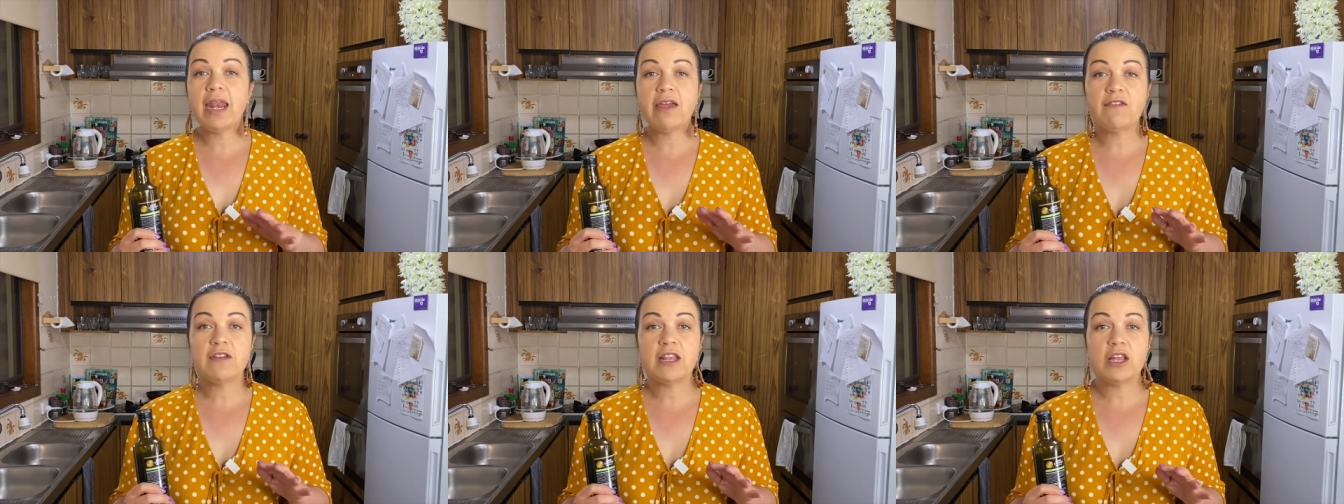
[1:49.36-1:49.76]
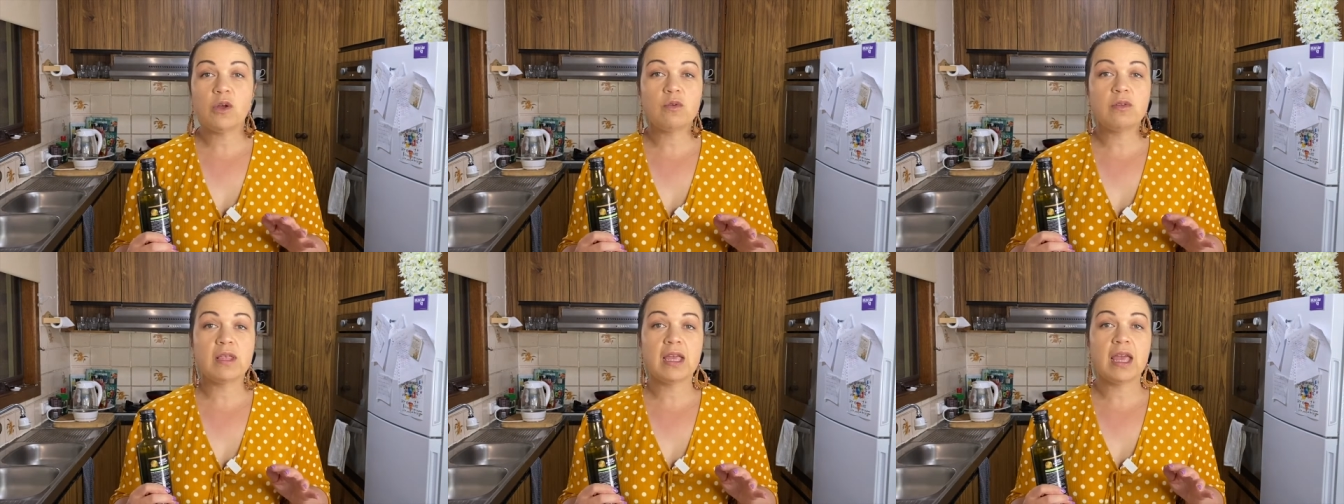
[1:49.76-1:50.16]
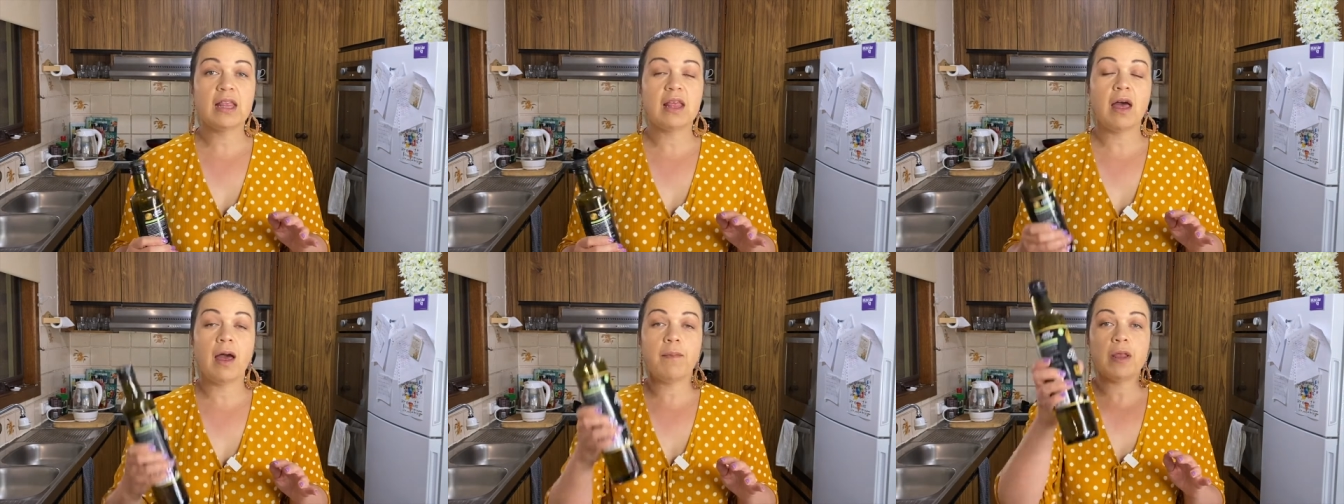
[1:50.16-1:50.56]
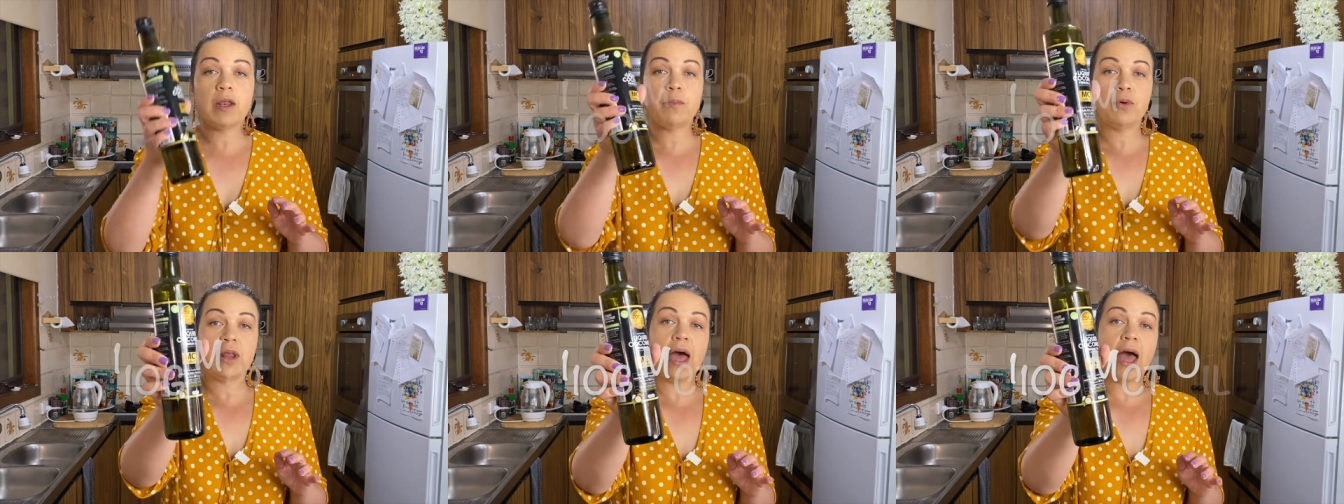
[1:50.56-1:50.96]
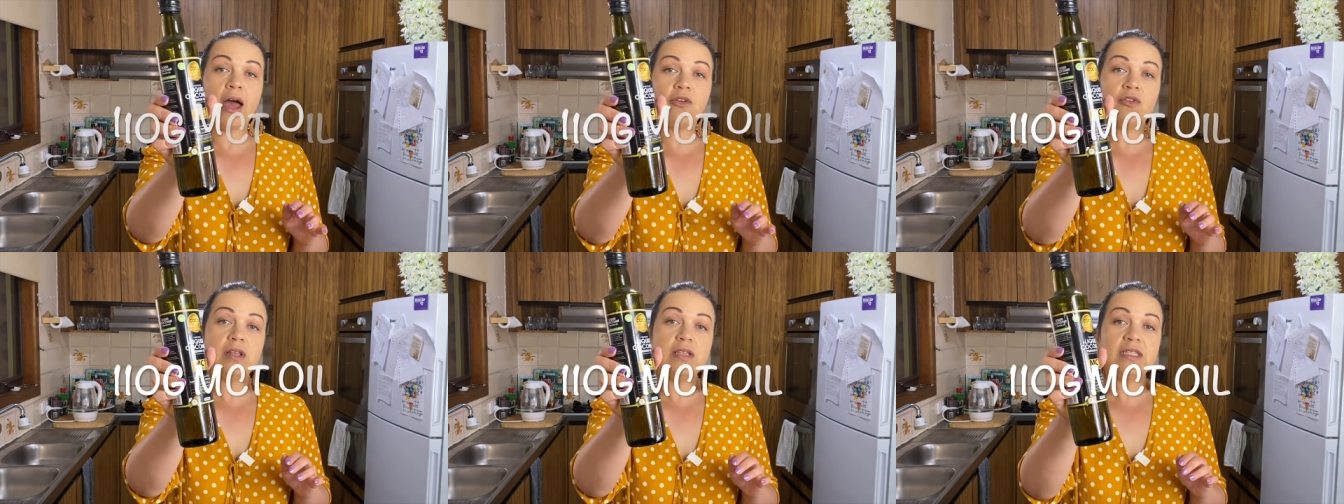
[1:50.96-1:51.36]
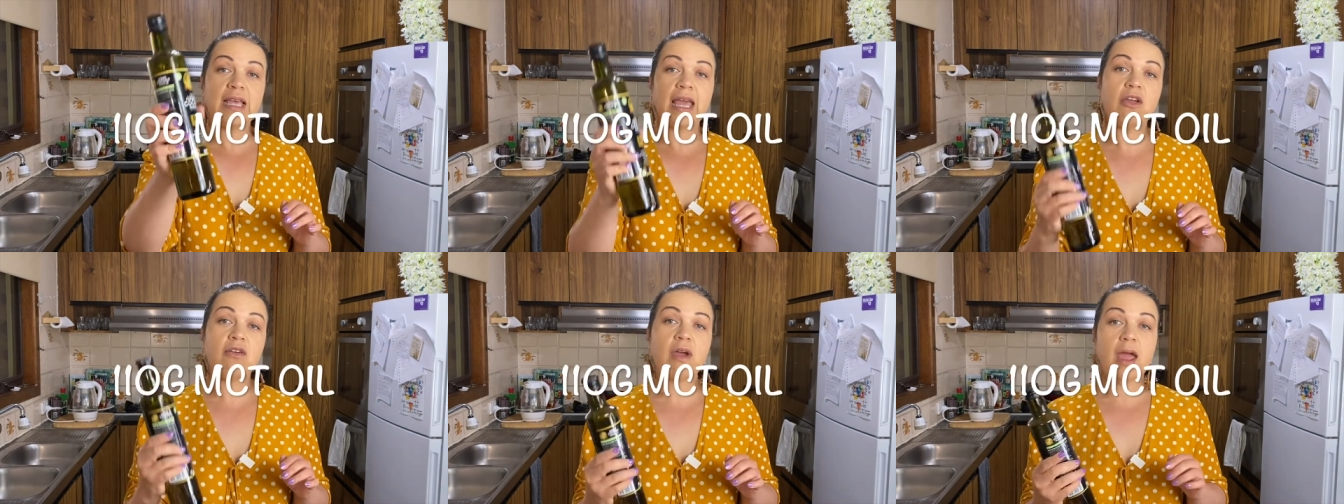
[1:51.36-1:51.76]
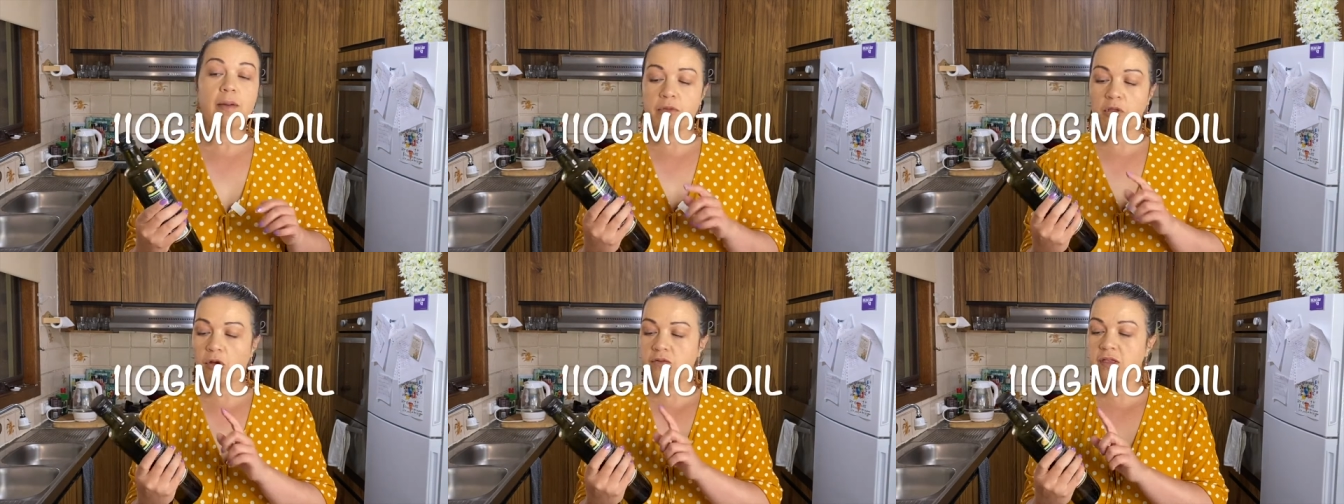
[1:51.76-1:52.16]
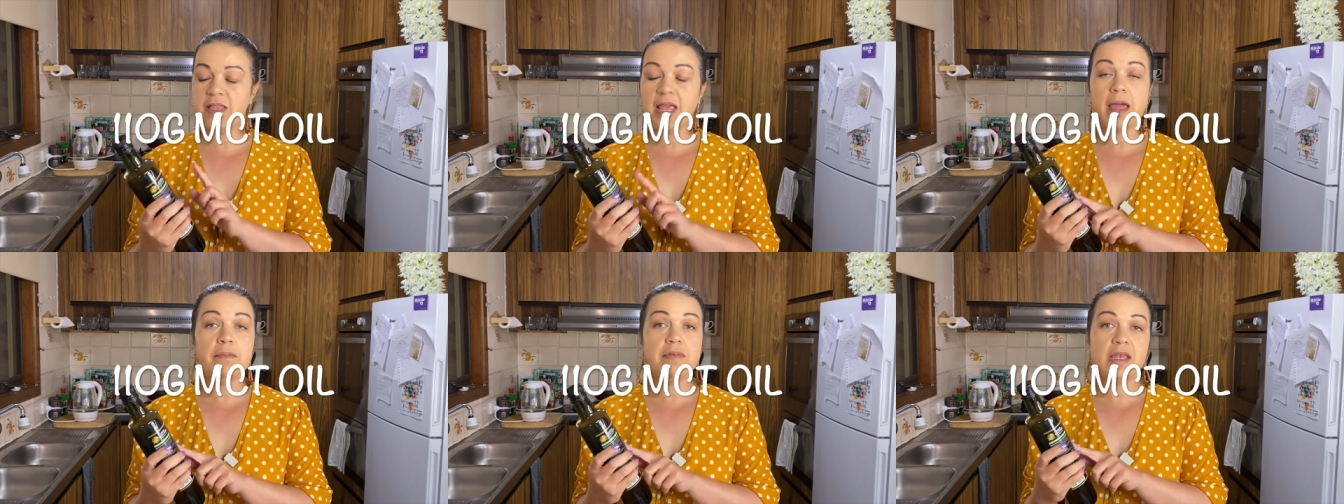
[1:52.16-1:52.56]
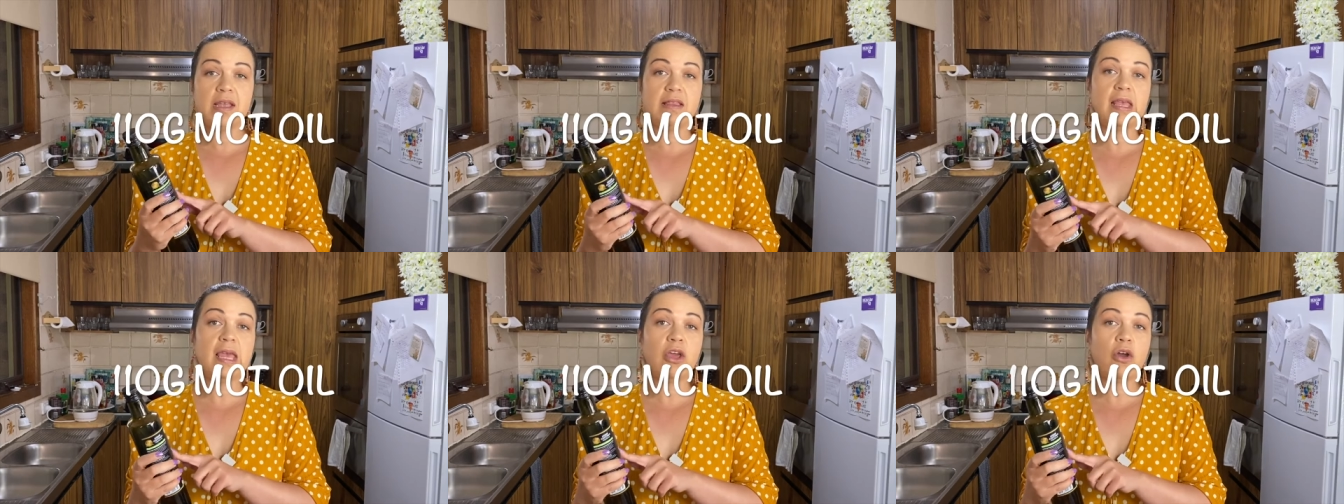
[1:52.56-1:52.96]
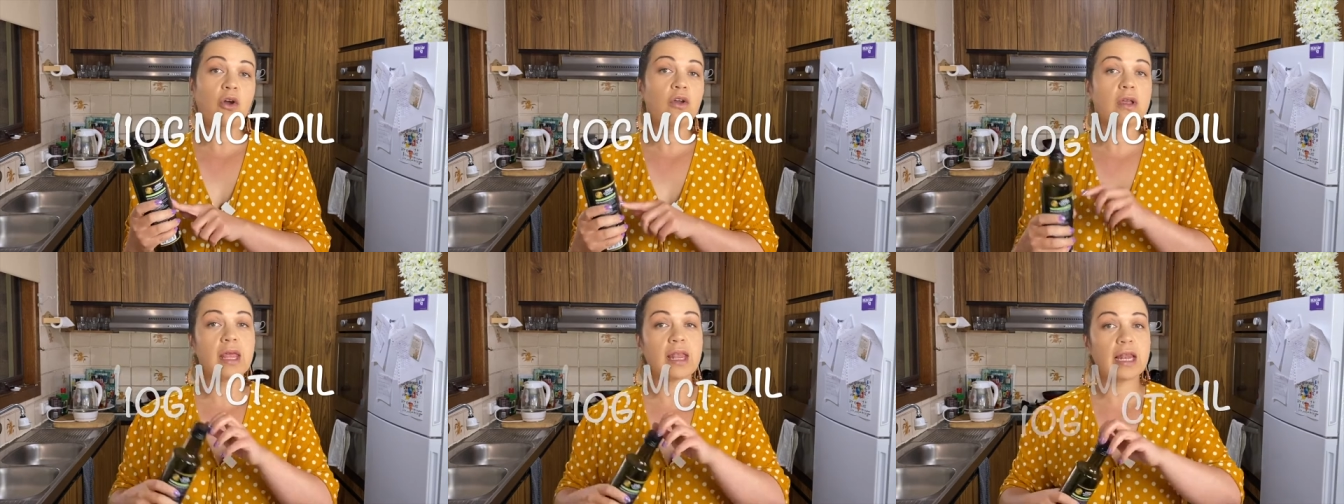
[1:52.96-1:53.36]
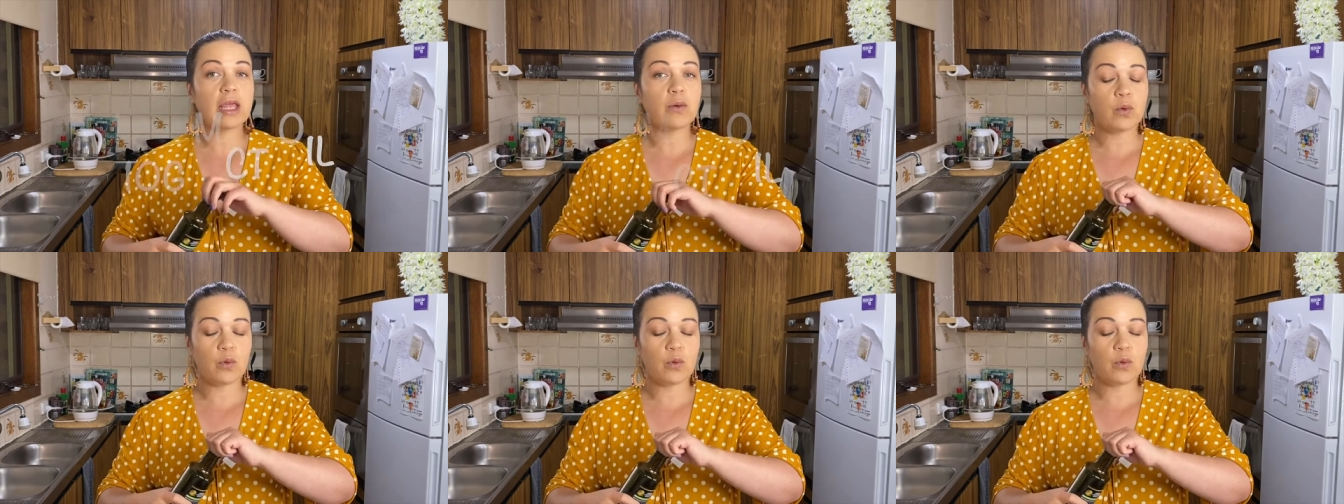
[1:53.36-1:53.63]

everything all together, I'm gonna put 110 grams of this MCT coconut liquid